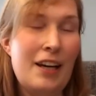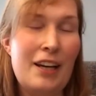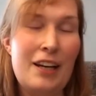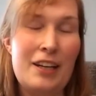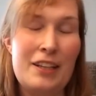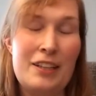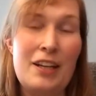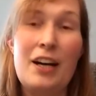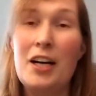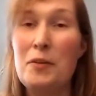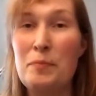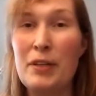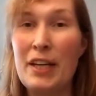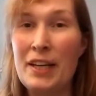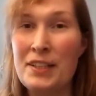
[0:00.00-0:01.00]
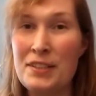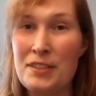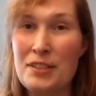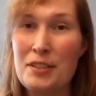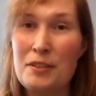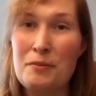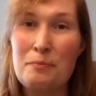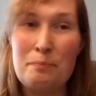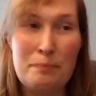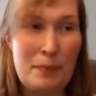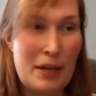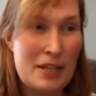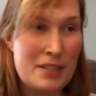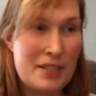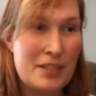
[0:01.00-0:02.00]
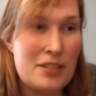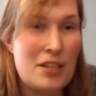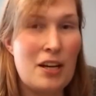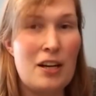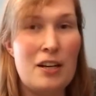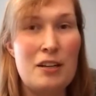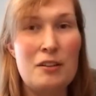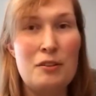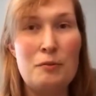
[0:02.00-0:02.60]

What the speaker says: an Ibanez bass guitar